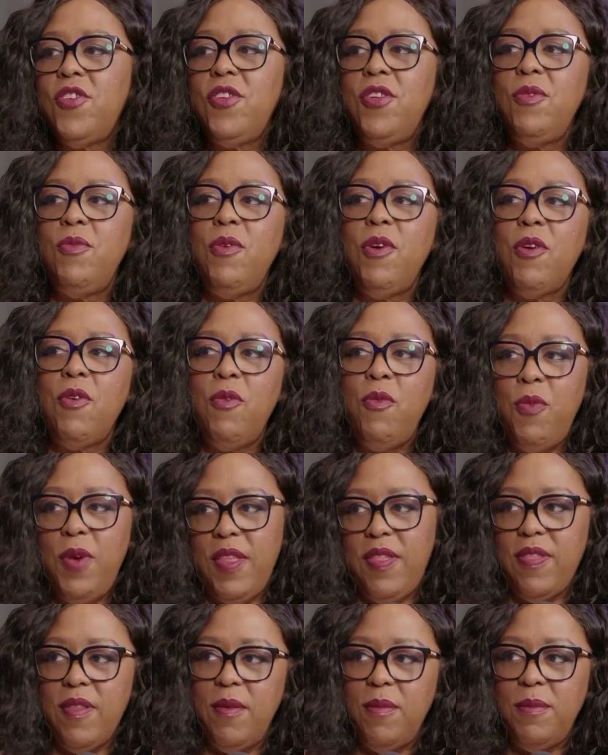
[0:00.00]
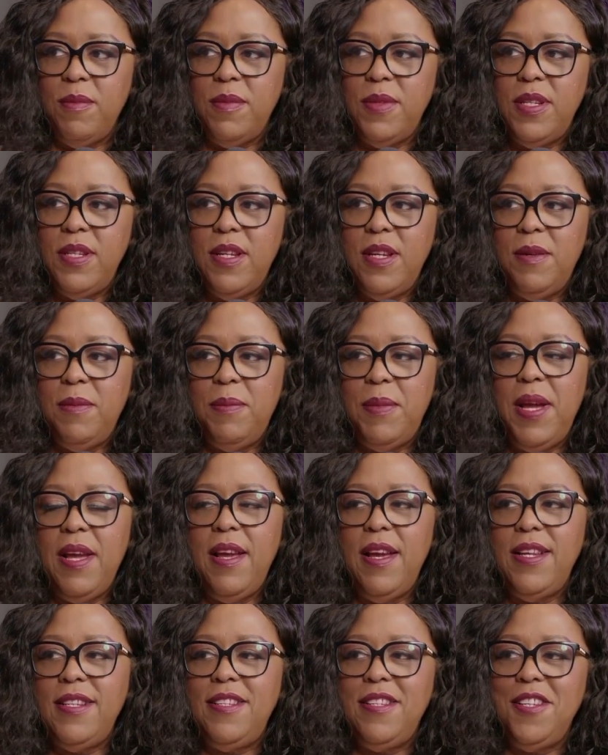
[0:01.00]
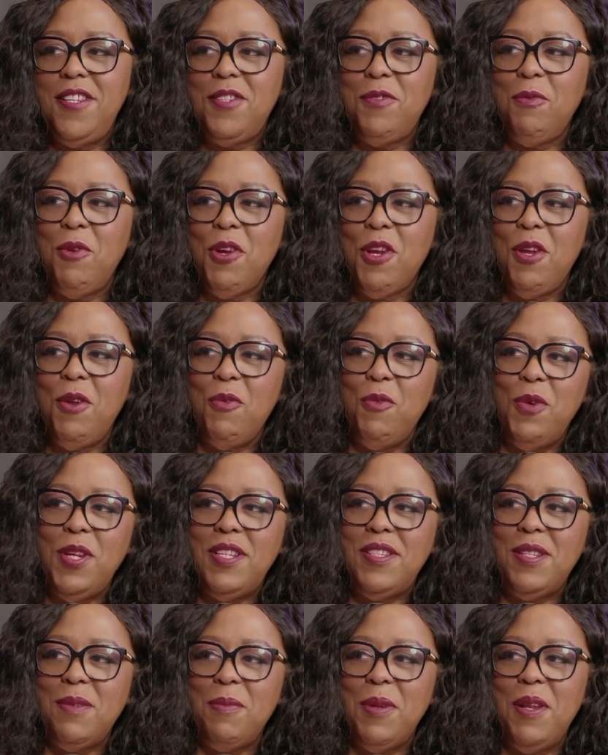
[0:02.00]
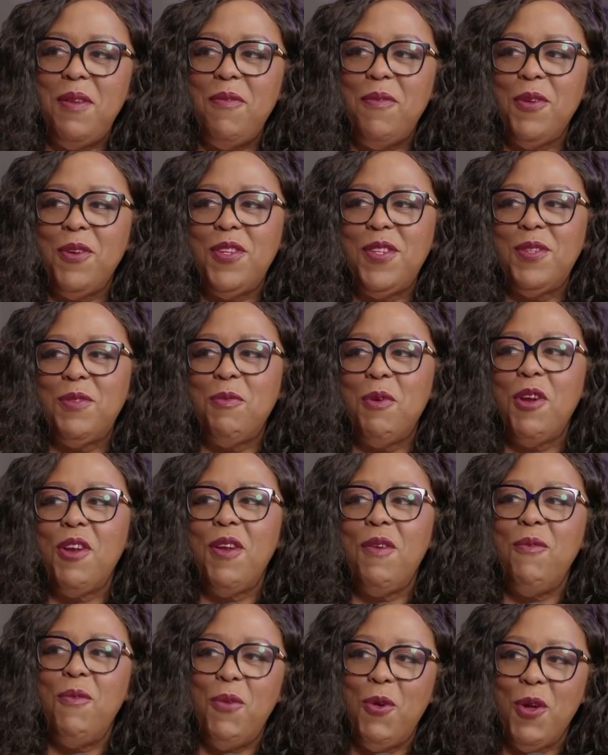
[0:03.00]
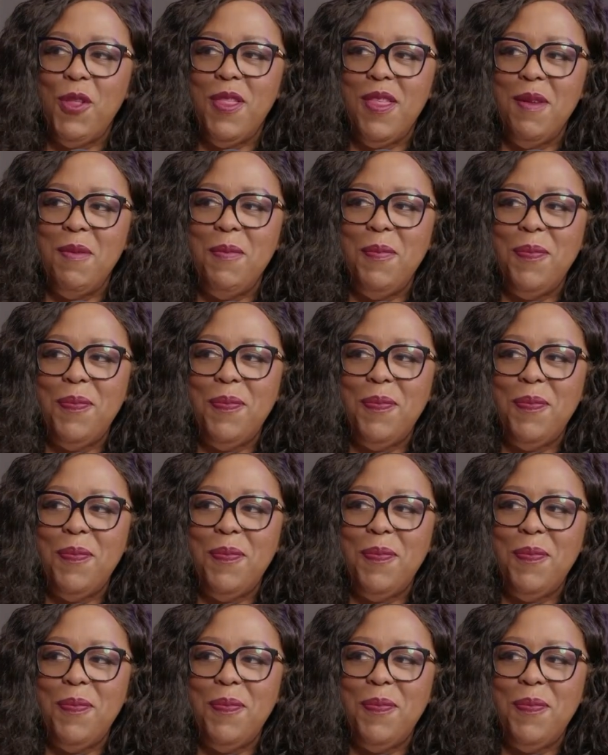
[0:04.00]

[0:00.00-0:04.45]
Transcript: you work with them. My idea is working with somebody versus working for them.